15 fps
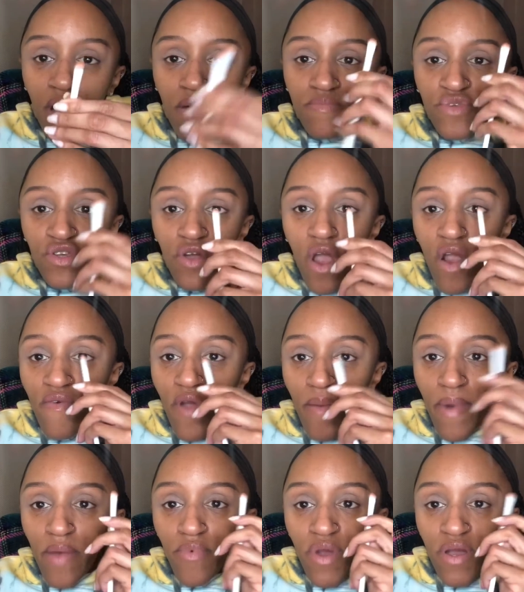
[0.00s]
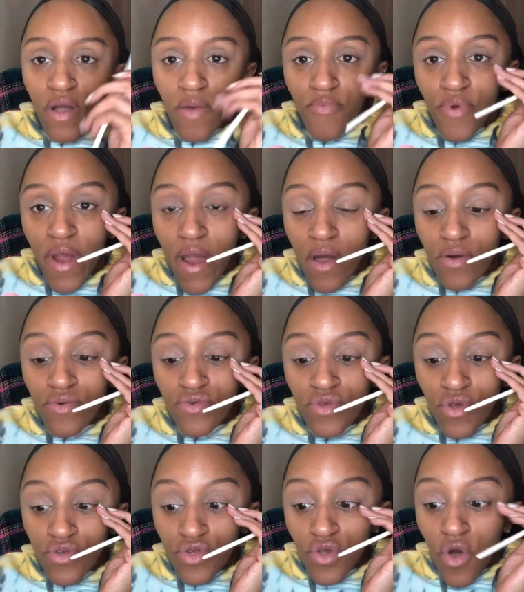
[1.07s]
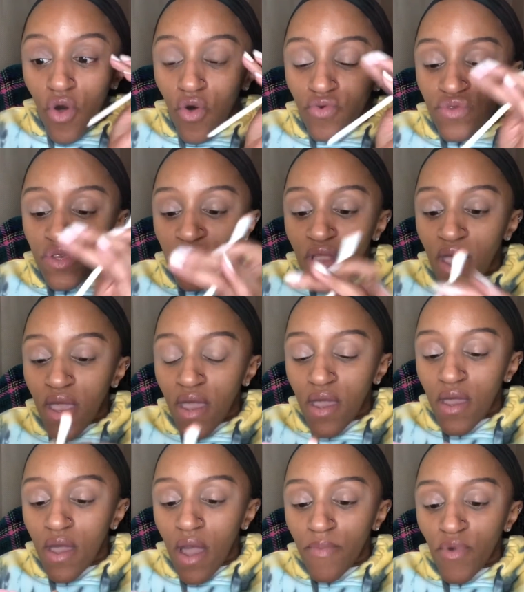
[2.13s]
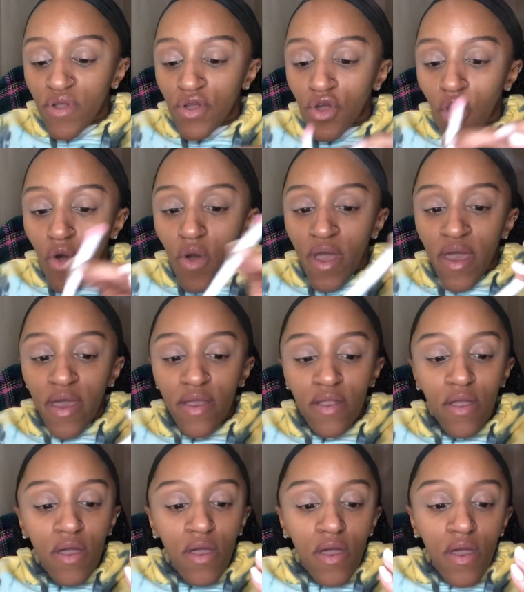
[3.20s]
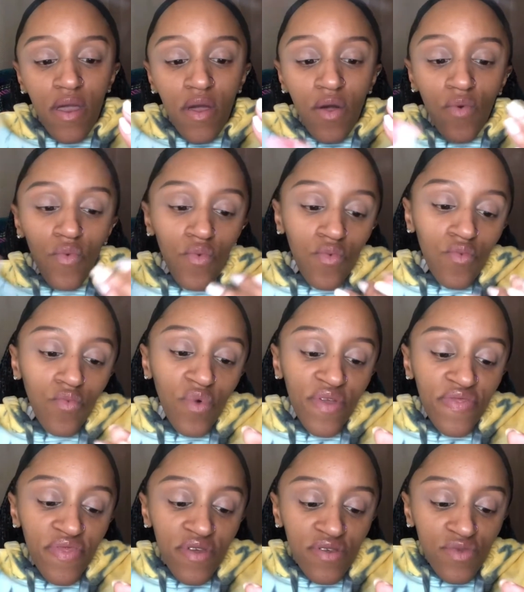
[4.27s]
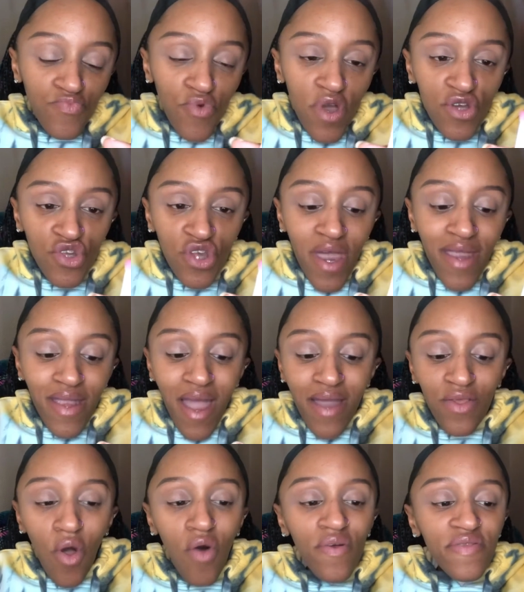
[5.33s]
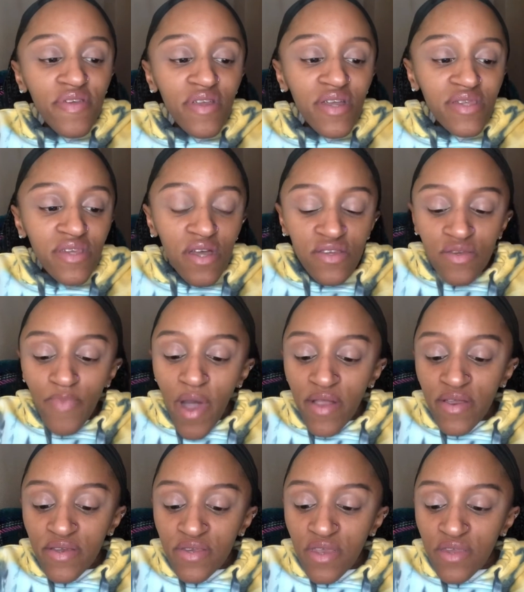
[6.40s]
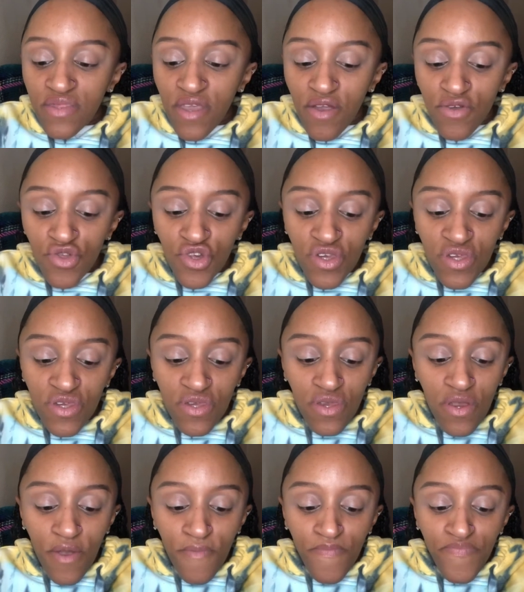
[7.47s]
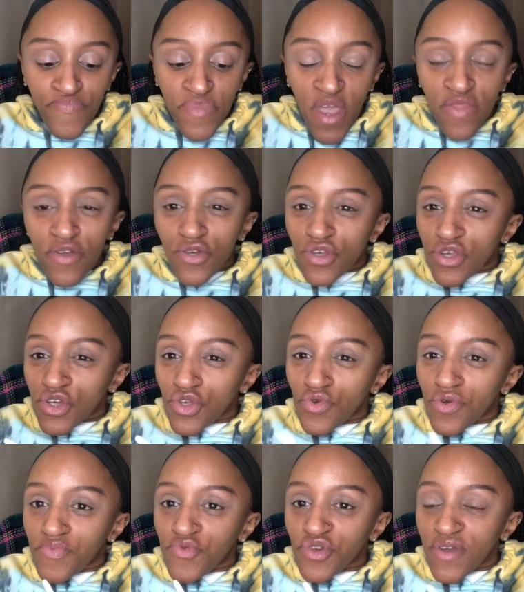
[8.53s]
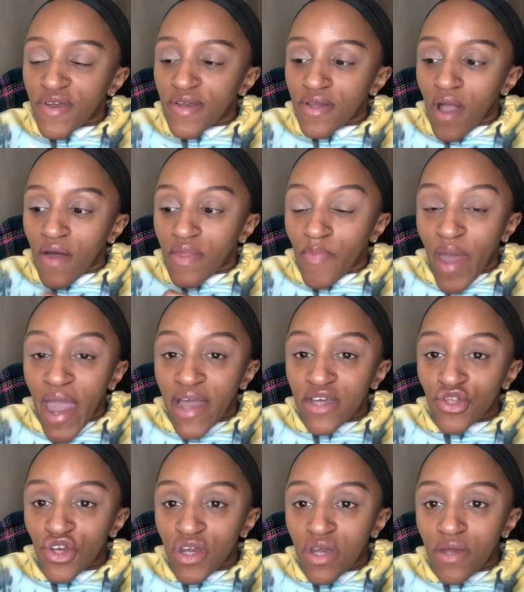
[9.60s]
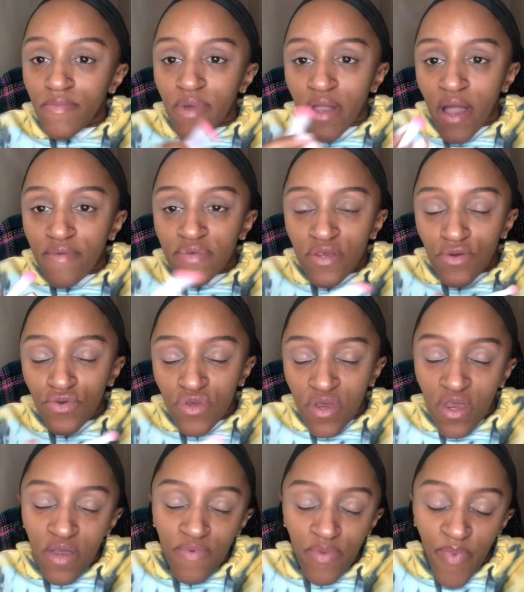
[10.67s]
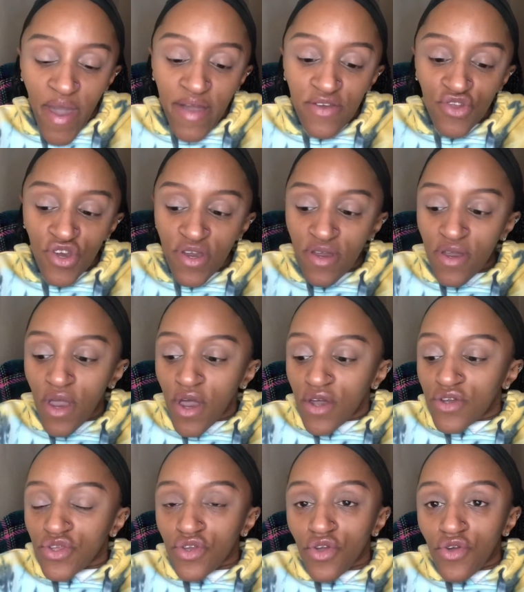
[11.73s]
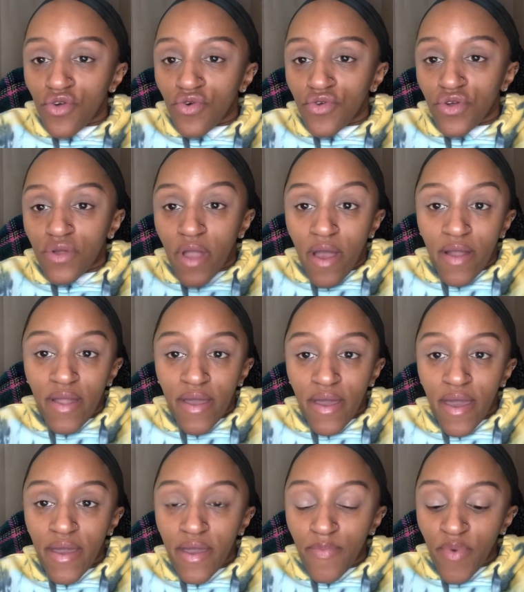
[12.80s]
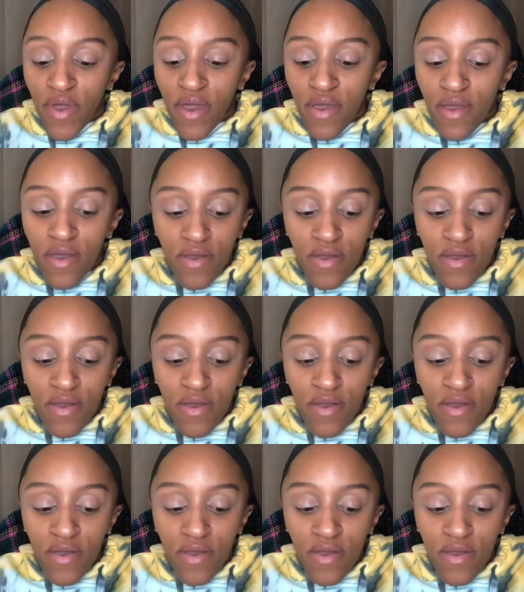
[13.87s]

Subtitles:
to carve out my brows. So today I'm going to go in with this brush, and the only thing that sucks about it is that there's a description on the packaging, but obviously who's going to keep the packaging, so you're not going to keep it.